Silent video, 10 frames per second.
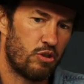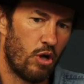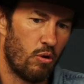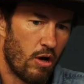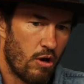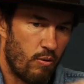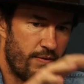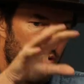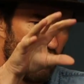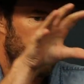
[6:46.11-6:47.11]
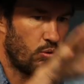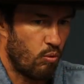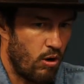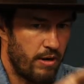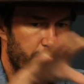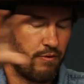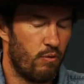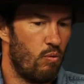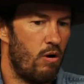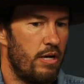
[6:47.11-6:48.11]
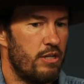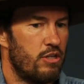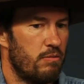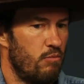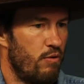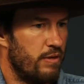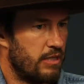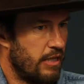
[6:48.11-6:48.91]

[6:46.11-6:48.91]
So we've used the one for one to move into